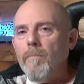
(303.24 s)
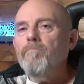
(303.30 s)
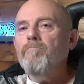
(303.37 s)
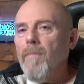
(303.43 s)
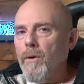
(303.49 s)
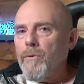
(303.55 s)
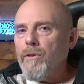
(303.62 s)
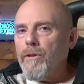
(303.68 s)

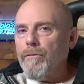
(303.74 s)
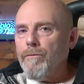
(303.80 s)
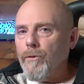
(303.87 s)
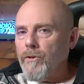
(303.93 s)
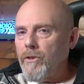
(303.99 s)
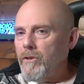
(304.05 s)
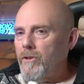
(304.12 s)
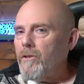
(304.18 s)
Most of the
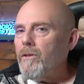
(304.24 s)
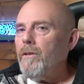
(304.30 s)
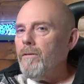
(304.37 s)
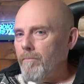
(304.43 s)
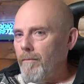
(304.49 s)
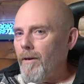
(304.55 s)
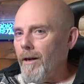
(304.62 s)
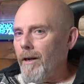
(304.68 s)
footage
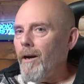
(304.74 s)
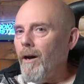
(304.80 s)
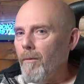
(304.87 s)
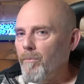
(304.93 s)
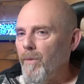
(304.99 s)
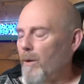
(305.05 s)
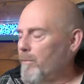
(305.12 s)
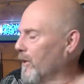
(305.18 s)
I
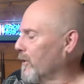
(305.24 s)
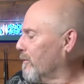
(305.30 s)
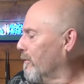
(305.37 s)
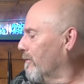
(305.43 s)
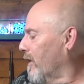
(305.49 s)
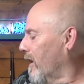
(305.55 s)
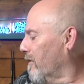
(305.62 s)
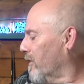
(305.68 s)
can't publish for
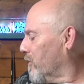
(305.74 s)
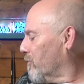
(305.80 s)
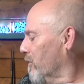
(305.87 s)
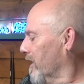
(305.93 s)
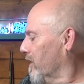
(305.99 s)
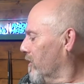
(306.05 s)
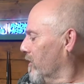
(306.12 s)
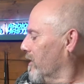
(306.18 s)
various
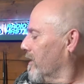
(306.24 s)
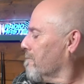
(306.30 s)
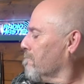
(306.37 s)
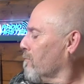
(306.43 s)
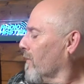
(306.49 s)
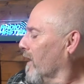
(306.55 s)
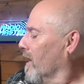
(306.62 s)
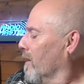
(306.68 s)
reasons,
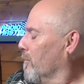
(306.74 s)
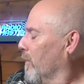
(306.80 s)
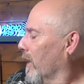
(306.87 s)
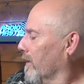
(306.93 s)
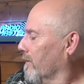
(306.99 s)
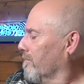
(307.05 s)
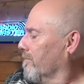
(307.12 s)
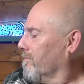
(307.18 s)

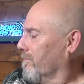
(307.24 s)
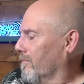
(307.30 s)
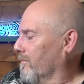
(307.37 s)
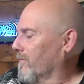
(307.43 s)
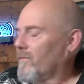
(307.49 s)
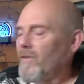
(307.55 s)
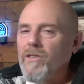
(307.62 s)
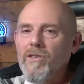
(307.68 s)
but
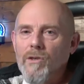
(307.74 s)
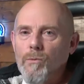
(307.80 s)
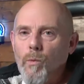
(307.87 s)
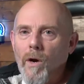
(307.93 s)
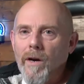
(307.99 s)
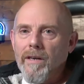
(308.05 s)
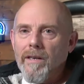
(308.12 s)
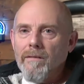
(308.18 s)
this is
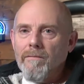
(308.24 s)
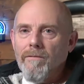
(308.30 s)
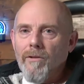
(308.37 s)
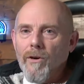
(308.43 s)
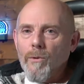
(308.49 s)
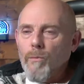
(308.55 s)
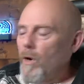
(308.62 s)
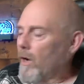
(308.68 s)
working
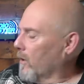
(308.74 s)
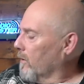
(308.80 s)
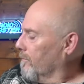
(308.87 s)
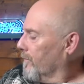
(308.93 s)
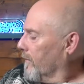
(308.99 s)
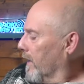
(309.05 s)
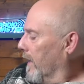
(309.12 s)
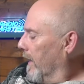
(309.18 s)
very well.
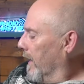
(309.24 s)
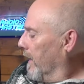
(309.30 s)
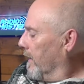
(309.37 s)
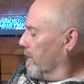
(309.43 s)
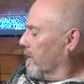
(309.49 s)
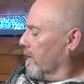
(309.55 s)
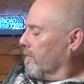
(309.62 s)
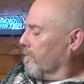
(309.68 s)

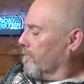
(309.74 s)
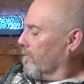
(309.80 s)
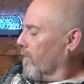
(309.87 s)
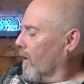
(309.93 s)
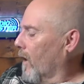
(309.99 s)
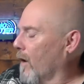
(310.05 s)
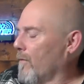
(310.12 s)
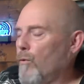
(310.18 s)
And
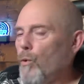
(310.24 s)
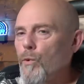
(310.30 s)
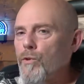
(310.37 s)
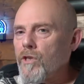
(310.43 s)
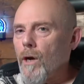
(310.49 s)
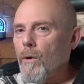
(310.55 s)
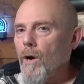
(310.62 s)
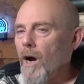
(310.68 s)
I've
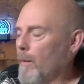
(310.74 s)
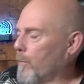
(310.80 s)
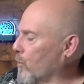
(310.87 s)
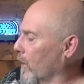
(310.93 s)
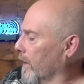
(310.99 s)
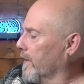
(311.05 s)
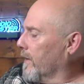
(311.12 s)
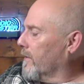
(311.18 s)
also
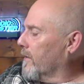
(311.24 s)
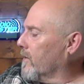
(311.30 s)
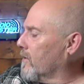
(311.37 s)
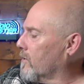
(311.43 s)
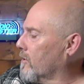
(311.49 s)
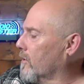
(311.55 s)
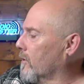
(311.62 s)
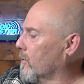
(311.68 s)
upgraded this
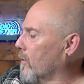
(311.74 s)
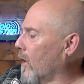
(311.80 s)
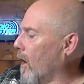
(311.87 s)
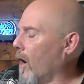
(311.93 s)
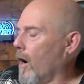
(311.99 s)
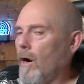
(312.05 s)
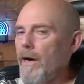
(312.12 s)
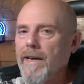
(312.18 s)
to
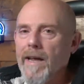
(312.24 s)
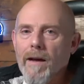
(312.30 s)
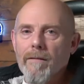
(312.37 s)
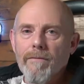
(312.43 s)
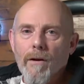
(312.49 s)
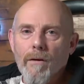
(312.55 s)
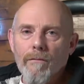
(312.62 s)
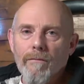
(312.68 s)

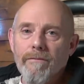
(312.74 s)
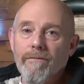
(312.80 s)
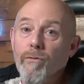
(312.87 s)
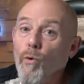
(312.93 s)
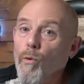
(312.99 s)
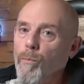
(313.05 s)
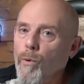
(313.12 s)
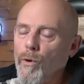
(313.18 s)
iNav
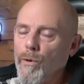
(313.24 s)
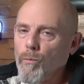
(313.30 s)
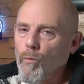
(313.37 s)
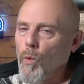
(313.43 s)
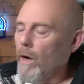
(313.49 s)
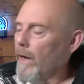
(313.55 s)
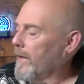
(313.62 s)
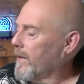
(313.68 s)

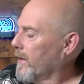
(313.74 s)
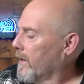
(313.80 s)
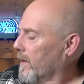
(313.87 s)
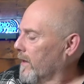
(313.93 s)
4.1.